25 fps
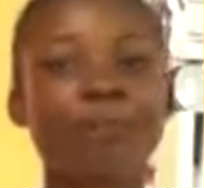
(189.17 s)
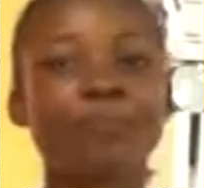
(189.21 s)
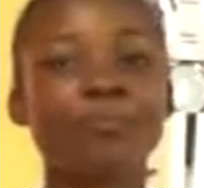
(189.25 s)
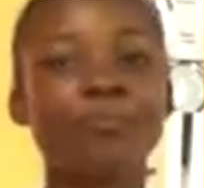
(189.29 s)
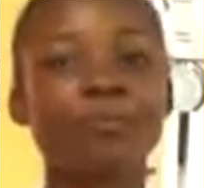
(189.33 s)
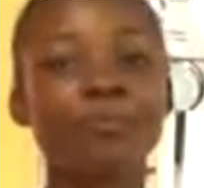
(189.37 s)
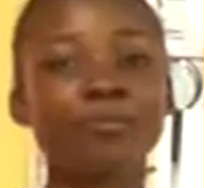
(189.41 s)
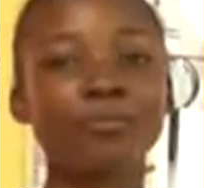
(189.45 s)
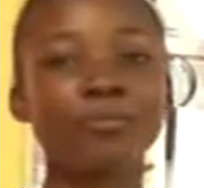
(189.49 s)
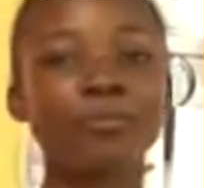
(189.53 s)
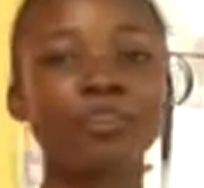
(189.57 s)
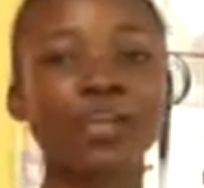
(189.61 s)

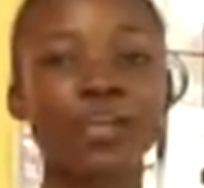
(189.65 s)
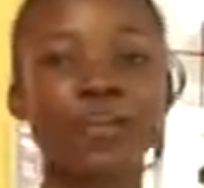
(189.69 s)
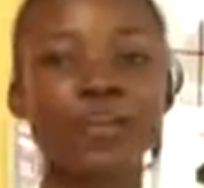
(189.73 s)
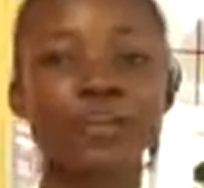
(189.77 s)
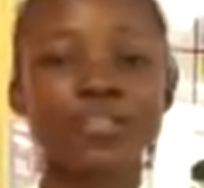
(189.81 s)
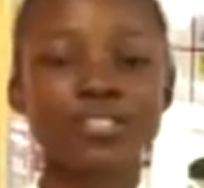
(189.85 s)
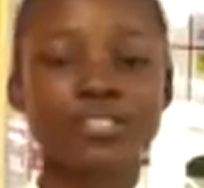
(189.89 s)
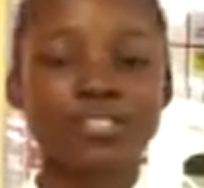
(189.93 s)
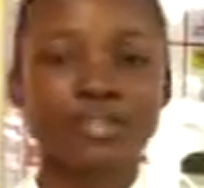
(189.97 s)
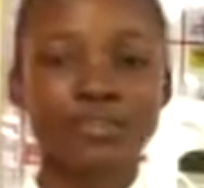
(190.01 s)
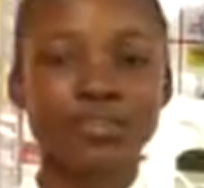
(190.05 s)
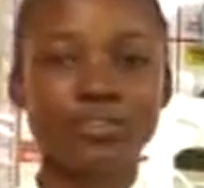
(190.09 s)

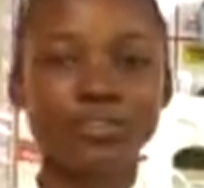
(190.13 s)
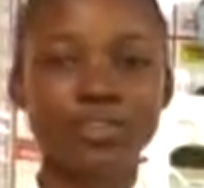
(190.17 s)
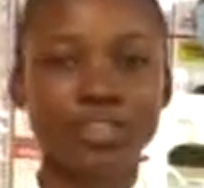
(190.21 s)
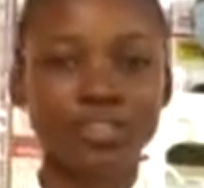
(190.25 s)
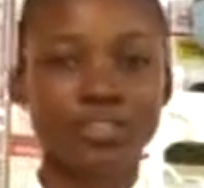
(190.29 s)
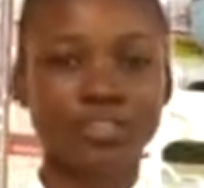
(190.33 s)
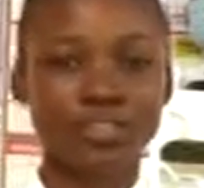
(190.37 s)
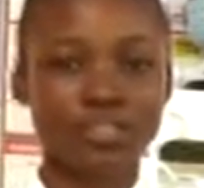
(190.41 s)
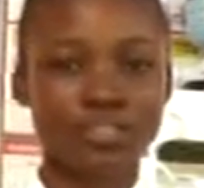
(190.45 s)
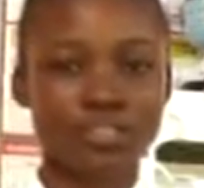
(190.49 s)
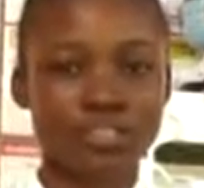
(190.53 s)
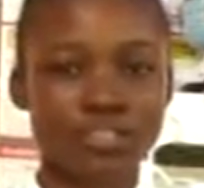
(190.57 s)
Pulmonary
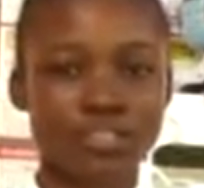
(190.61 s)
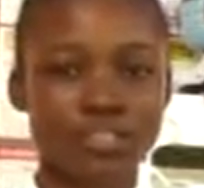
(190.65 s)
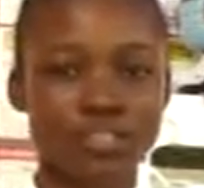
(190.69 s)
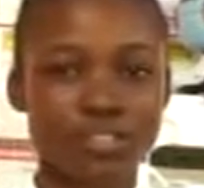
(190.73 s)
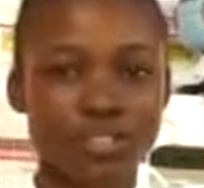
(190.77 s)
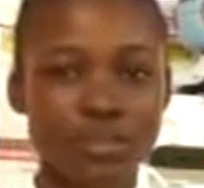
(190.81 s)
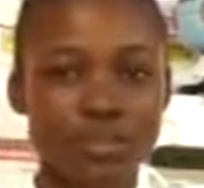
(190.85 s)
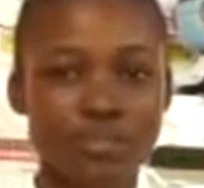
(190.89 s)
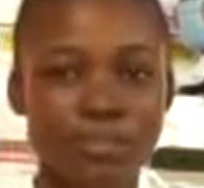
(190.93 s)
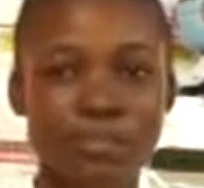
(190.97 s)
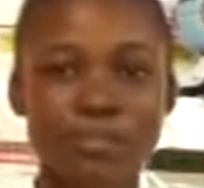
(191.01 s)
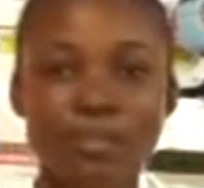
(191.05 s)
circulatory
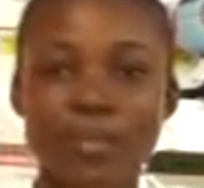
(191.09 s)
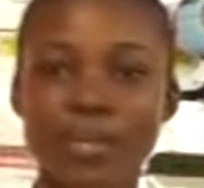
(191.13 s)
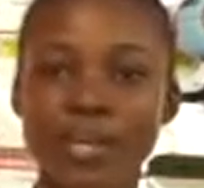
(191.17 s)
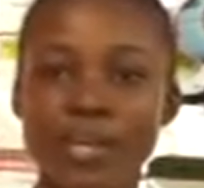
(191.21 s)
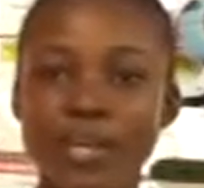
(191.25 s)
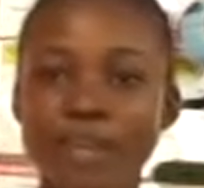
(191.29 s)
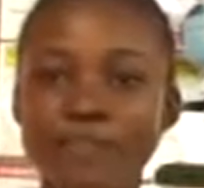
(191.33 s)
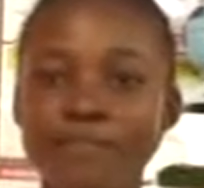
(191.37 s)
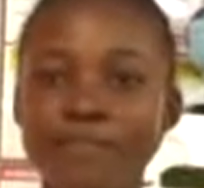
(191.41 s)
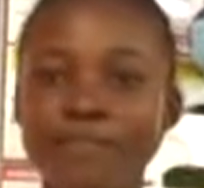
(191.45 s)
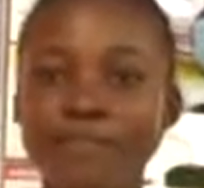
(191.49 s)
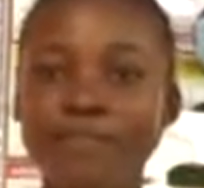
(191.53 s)
system
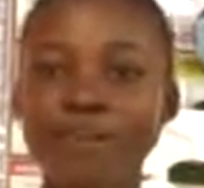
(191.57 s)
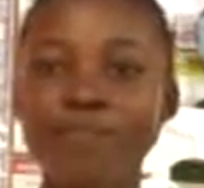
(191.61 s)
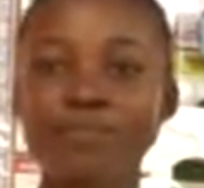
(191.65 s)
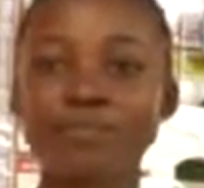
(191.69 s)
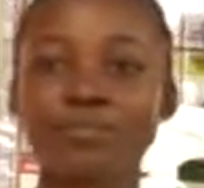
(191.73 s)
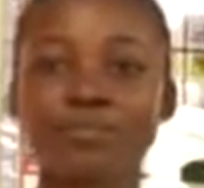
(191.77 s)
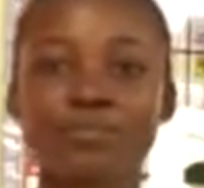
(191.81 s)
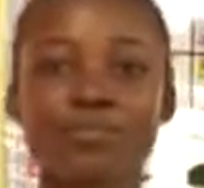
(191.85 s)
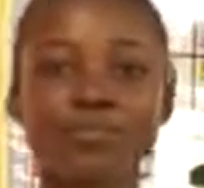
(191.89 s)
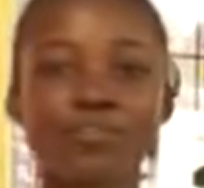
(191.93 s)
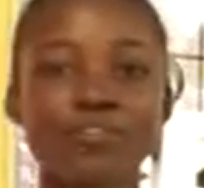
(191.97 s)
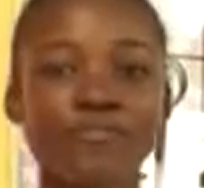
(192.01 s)

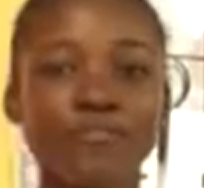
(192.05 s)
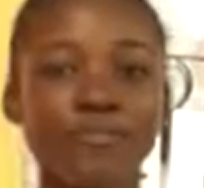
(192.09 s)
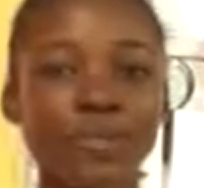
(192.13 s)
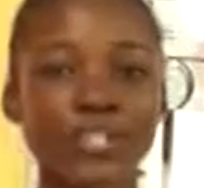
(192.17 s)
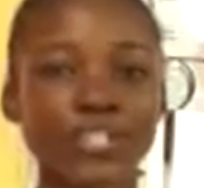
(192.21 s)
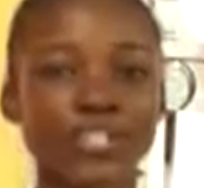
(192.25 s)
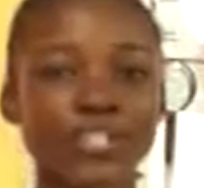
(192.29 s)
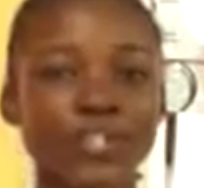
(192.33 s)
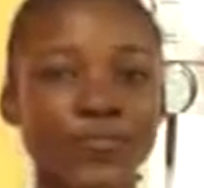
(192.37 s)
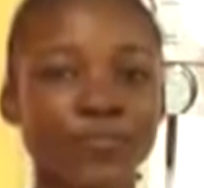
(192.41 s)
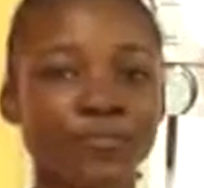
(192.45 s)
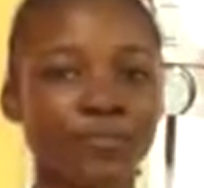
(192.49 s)
involves the
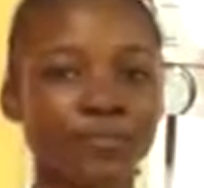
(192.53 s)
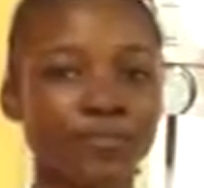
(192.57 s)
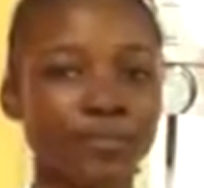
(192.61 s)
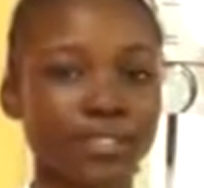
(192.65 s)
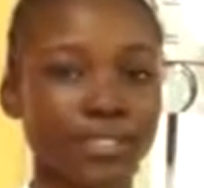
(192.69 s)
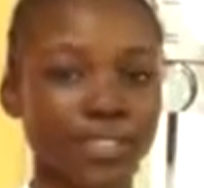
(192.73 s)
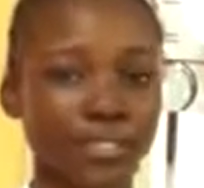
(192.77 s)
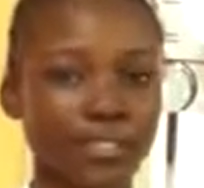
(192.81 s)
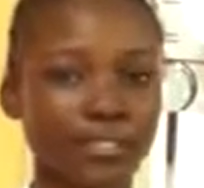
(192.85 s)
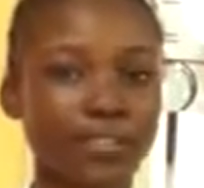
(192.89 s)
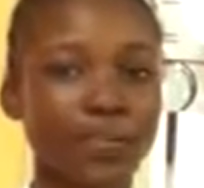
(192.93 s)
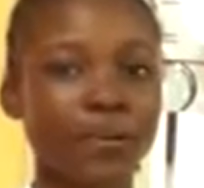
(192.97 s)
movement of
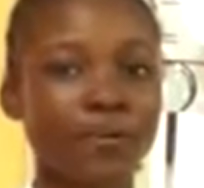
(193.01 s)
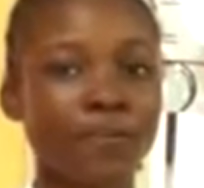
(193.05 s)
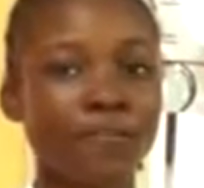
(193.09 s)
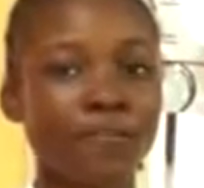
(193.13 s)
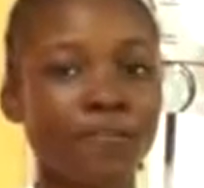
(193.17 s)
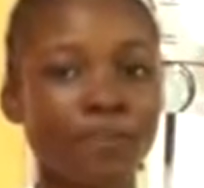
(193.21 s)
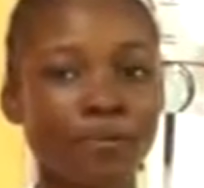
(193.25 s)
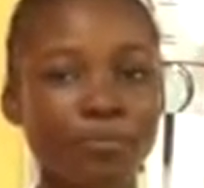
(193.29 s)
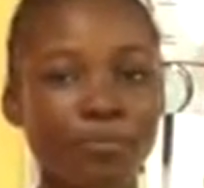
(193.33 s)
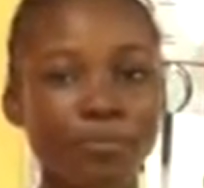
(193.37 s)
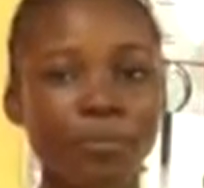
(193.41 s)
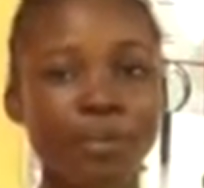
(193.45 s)
blood
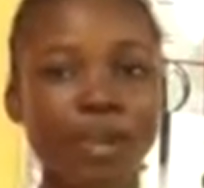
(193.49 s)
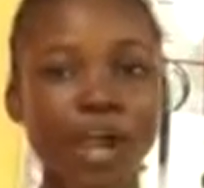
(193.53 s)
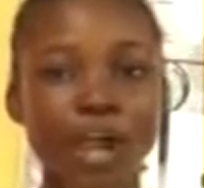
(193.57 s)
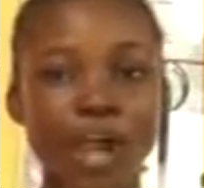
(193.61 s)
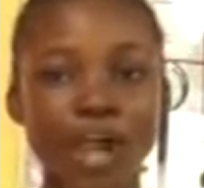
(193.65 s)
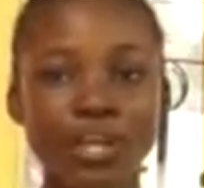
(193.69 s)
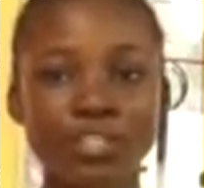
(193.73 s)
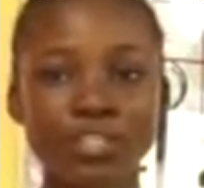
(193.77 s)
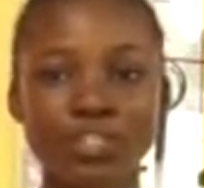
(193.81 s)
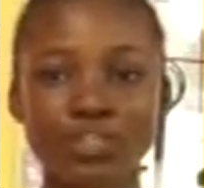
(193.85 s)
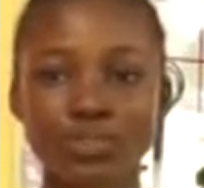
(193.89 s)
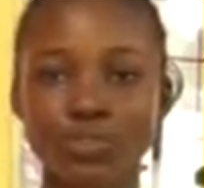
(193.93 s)
from the
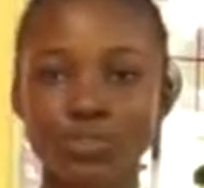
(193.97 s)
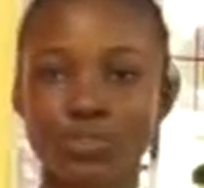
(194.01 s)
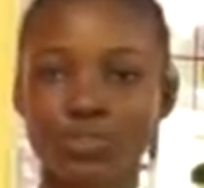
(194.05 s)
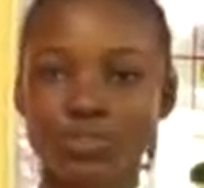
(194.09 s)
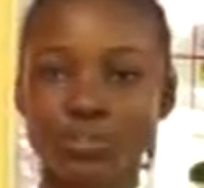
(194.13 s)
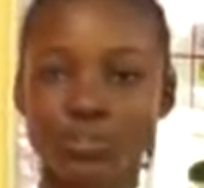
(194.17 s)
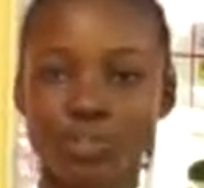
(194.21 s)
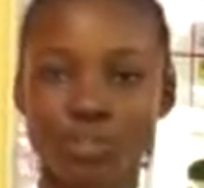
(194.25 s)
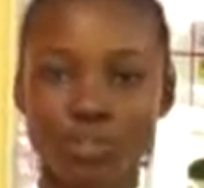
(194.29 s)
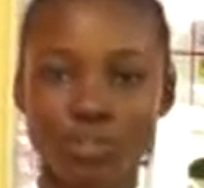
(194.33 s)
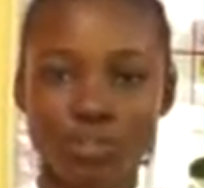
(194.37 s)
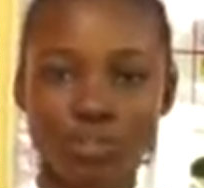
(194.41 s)
heart to
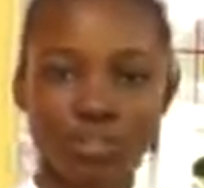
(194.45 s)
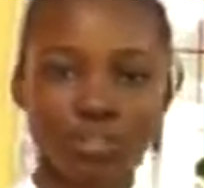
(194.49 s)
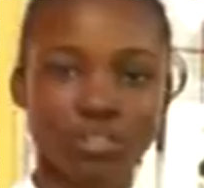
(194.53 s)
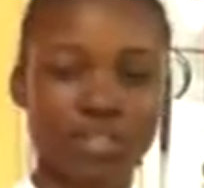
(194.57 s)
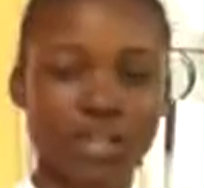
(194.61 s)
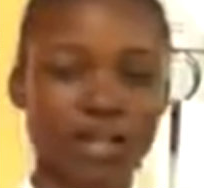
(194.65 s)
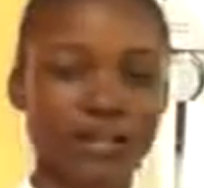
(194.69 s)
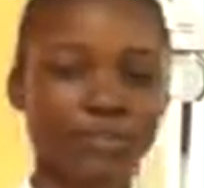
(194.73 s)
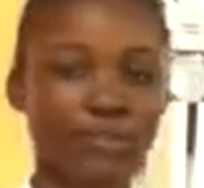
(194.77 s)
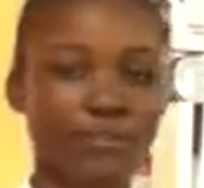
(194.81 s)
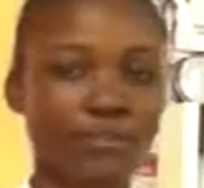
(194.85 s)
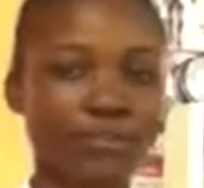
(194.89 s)
the
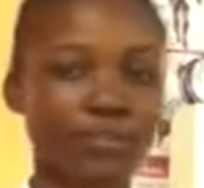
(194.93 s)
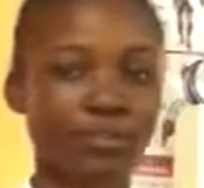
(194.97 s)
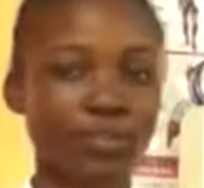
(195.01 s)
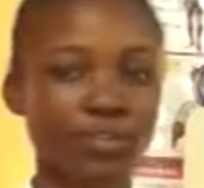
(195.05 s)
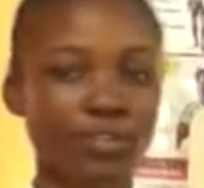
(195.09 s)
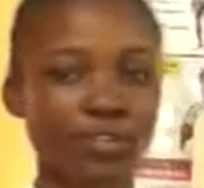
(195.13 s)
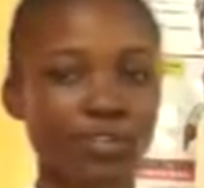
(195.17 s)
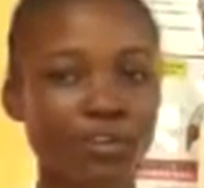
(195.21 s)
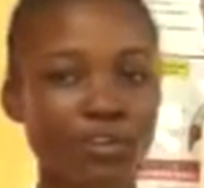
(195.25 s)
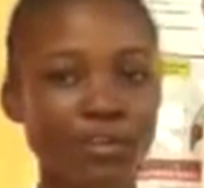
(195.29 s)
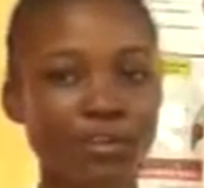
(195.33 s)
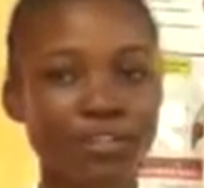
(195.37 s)
lungs and from
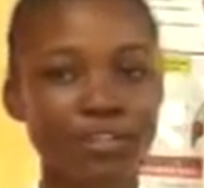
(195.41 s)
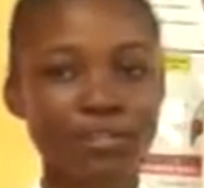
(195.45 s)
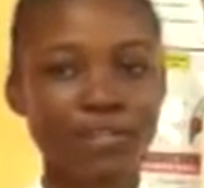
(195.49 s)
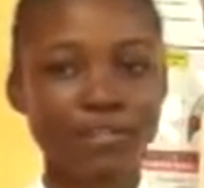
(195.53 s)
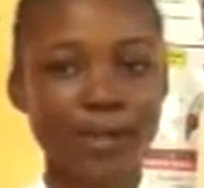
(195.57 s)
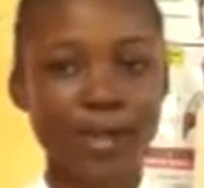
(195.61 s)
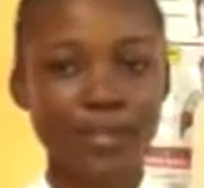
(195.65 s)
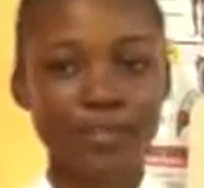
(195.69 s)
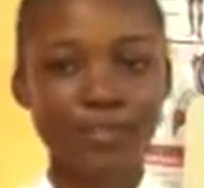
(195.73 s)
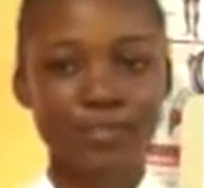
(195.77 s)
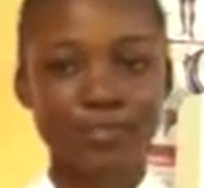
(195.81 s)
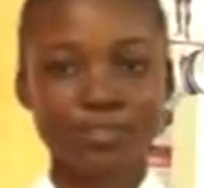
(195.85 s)
the lungs
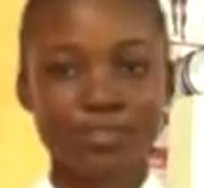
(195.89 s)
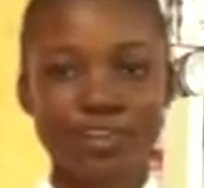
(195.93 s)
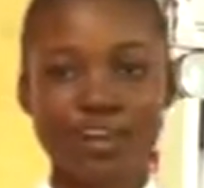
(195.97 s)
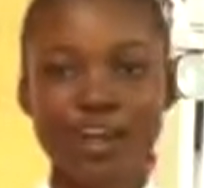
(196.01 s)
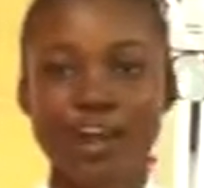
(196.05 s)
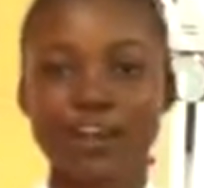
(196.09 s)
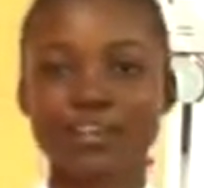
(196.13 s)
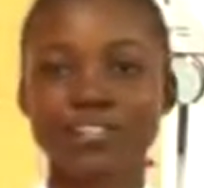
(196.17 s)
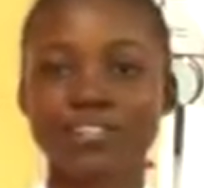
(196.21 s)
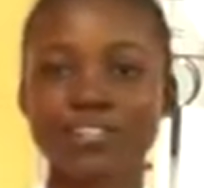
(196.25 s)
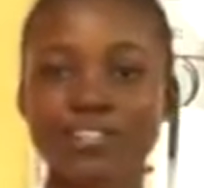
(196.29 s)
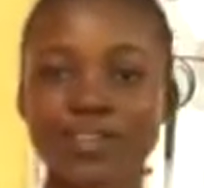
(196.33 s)
back to the
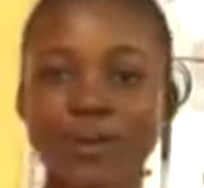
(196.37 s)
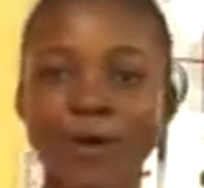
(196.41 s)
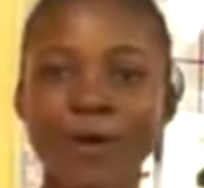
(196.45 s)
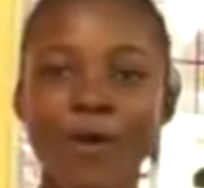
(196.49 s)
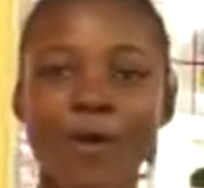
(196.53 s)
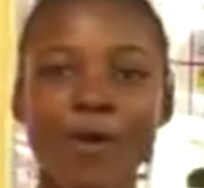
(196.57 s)
heart,